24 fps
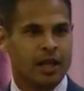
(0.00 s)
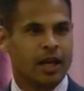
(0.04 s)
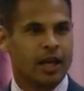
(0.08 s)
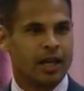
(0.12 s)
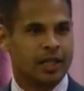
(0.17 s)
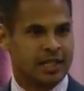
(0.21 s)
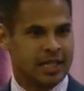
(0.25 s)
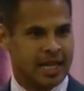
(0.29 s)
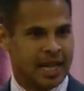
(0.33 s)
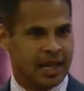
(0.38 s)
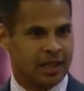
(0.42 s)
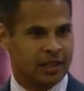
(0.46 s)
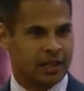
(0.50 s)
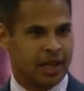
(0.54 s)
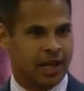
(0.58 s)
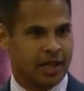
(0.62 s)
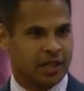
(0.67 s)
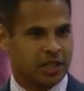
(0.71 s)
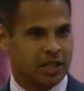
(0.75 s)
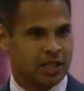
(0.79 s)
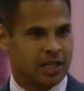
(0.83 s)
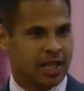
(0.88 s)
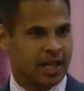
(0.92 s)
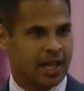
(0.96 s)
a day
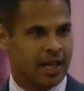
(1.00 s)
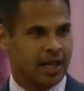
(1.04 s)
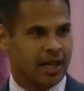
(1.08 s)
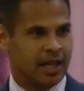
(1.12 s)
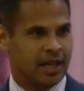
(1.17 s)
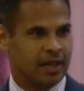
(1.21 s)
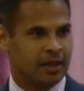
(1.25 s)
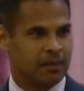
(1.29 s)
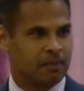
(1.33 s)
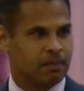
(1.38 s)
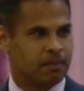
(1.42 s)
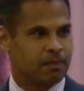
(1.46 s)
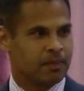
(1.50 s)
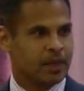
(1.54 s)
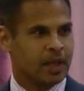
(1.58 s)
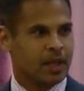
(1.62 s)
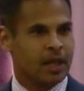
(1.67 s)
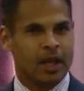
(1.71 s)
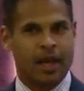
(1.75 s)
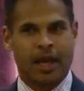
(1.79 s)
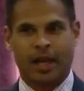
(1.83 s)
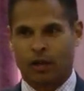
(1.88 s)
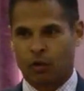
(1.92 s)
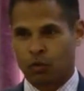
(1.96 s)
like today
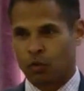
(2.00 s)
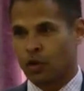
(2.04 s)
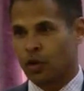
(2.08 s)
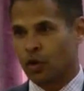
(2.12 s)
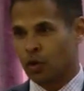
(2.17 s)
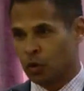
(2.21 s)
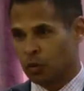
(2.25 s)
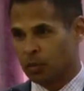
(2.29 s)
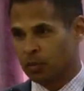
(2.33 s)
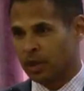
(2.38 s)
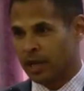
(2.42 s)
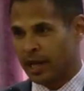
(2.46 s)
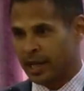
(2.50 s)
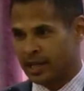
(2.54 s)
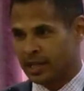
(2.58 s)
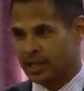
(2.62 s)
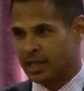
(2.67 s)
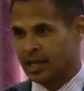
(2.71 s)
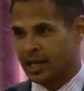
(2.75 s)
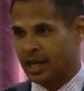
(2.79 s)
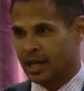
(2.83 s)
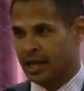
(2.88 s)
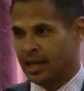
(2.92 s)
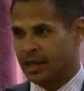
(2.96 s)
and a room like
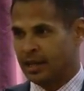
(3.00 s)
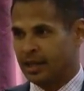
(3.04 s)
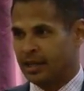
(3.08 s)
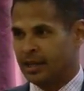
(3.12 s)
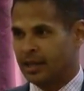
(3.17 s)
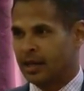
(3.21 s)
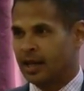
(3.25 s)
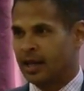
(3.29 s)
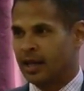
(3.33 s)
today.